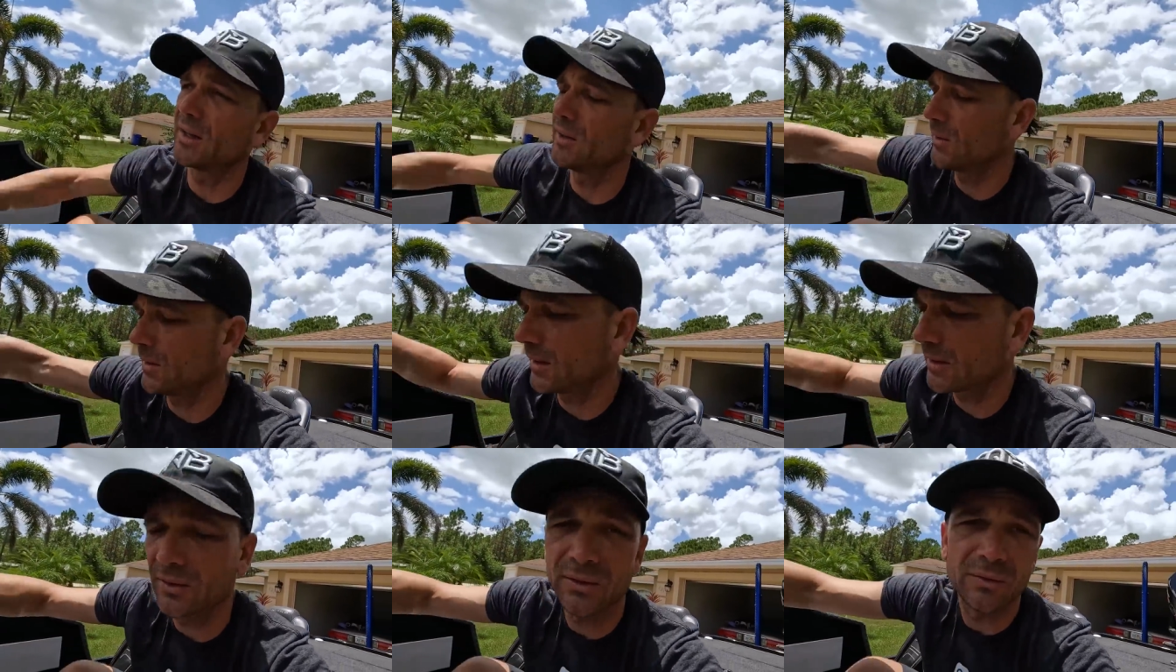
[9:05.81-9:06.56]
I don't
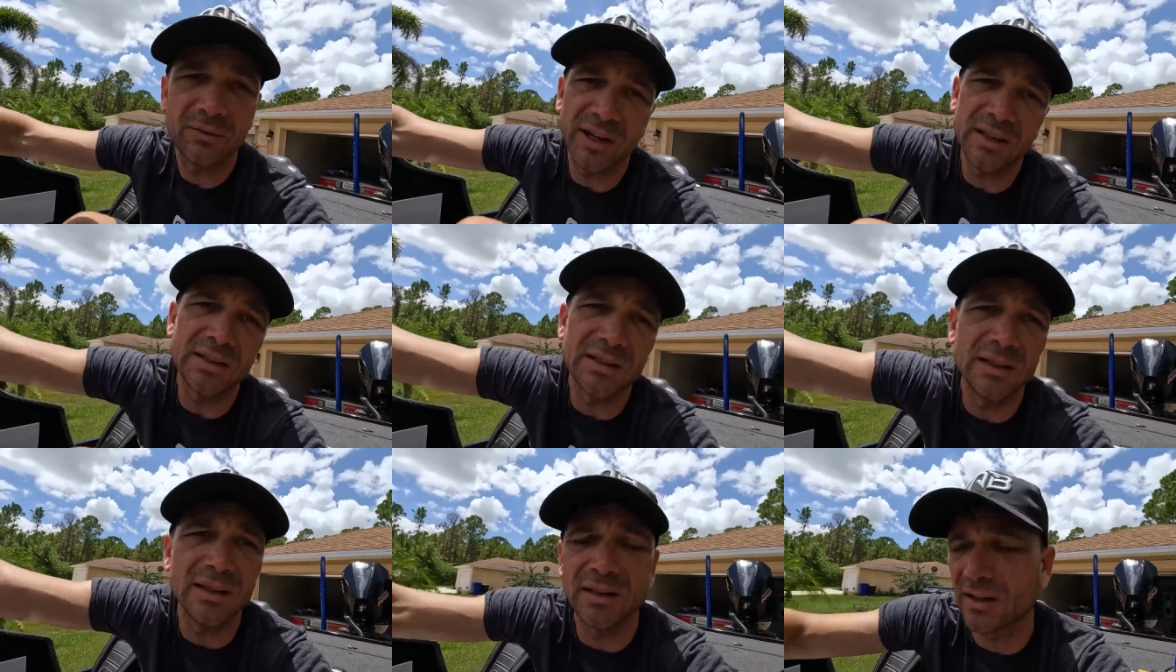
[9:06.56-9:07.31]
like those
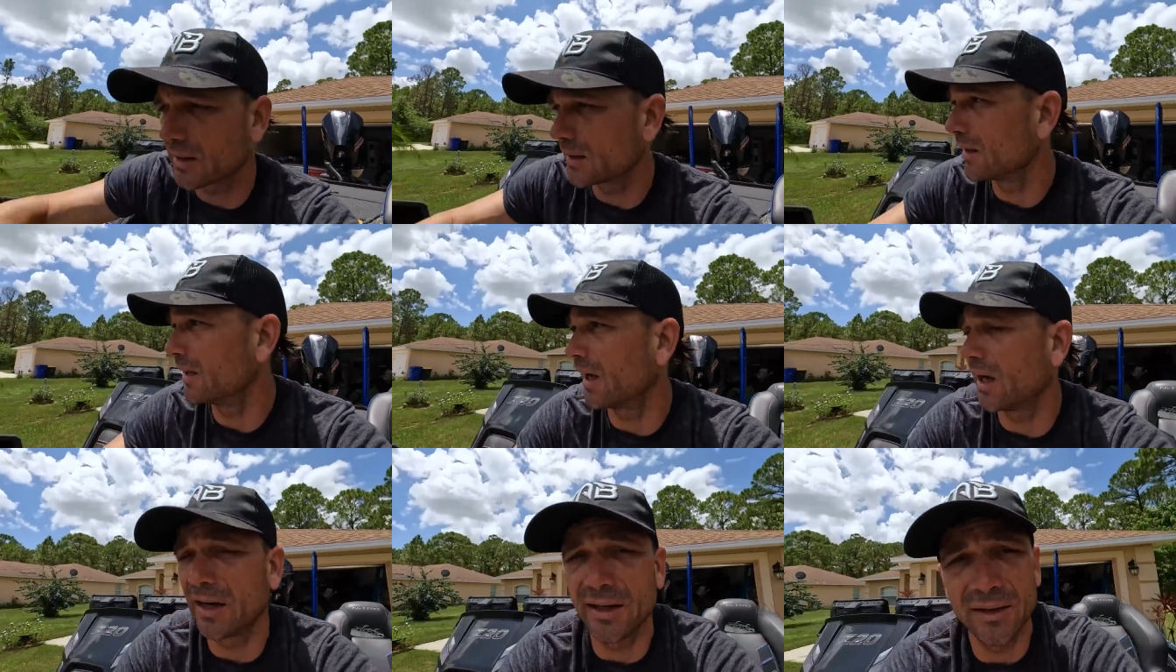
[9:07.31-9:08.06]
fancy, like
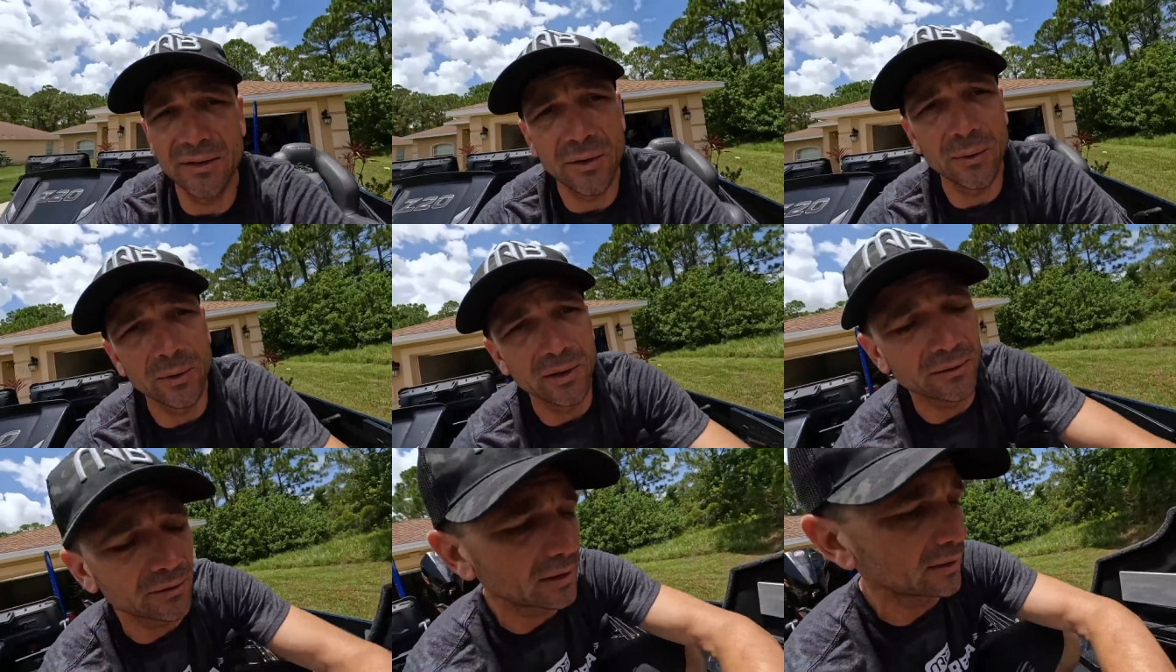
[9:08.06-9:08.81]

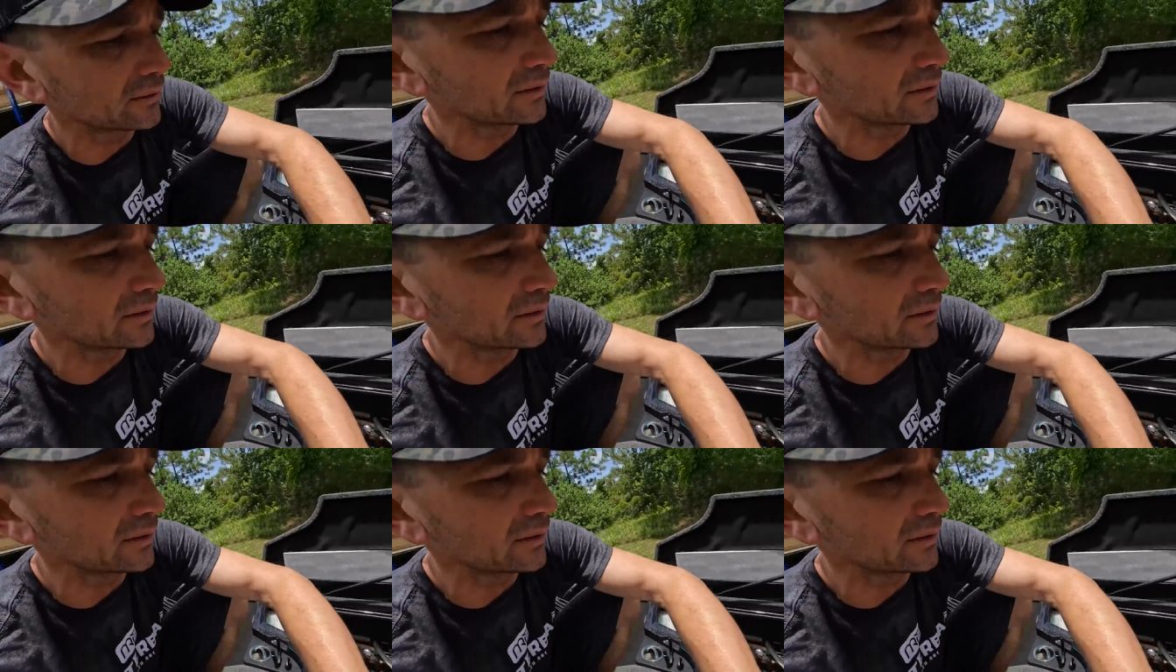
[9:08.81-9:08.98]
non-intuitive kind